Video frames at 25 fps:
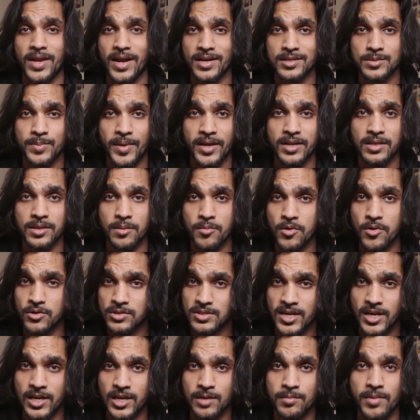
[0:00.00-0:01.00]
where I spend the
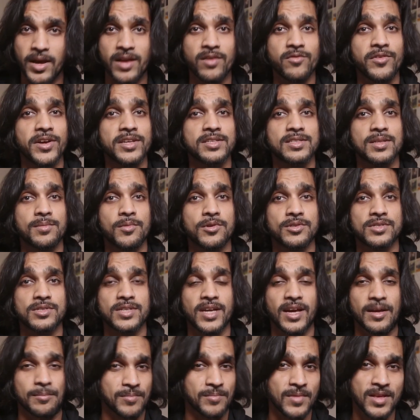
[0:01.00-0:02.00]
most time and waste the most
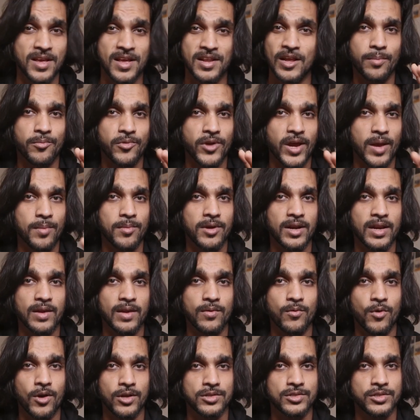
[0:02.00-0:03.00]
time. I
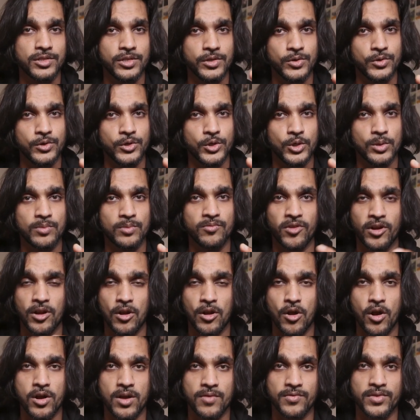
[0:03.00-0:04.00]
primarily watch YouTube for a
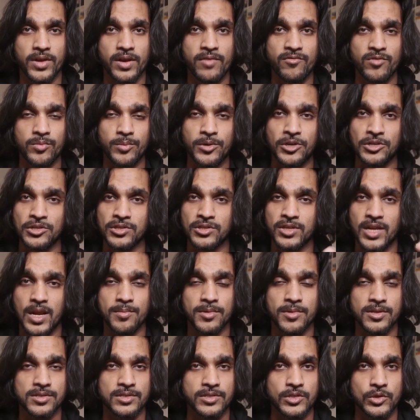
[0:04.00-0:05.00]
lot of the information that
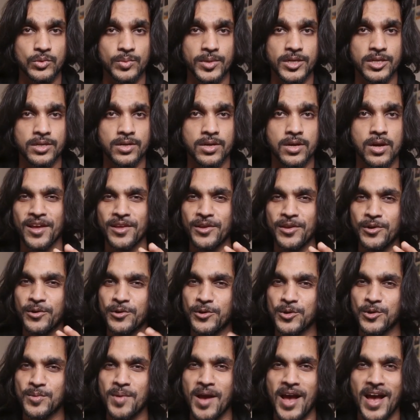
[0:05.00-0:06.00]
I'm consuming.
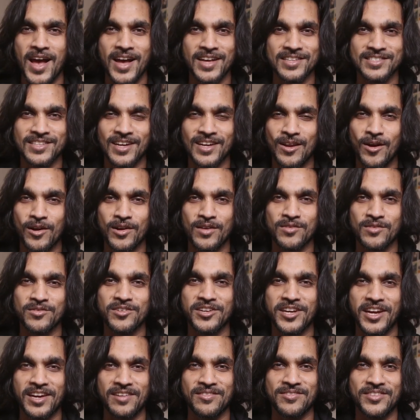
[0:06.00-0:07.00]
YouTube has a lot of
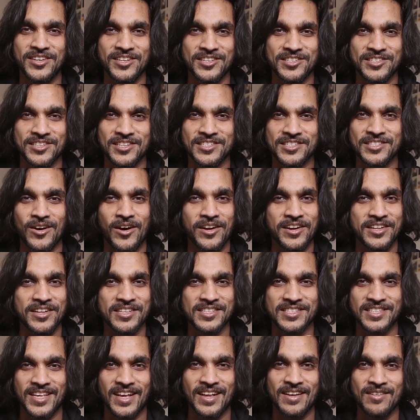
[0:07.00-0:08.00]
great features on
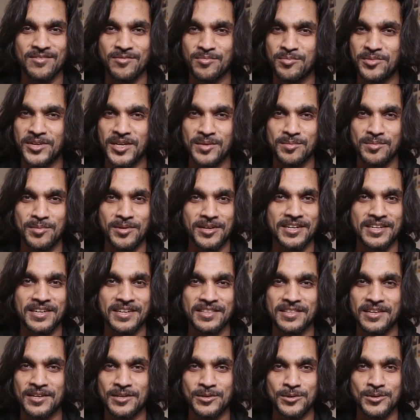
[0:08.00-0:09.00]
itself pre built
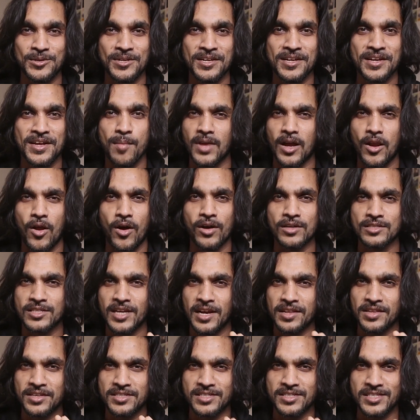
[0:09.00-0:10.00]
in the tool
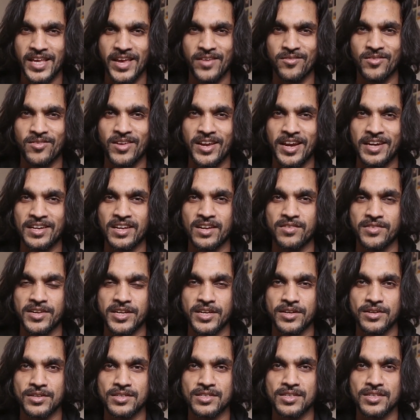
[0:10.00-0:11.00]
alongside the save later
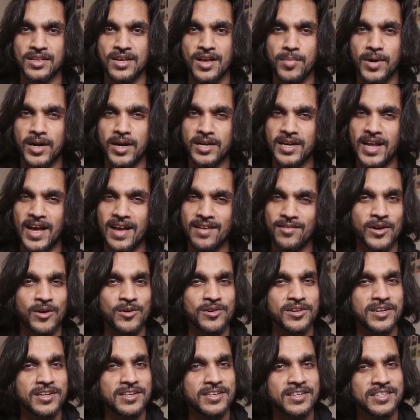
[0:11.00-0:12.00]
videos, but I
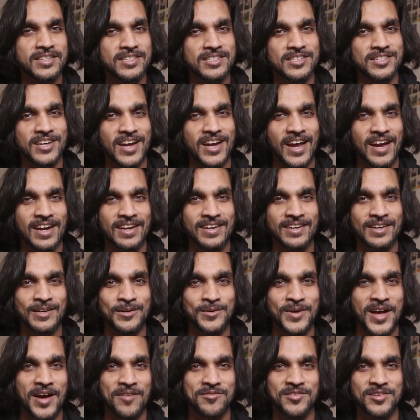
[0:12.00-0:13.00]
found it distracting
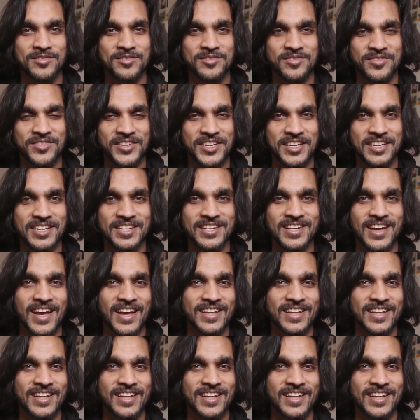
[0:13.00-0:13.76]
to have the feed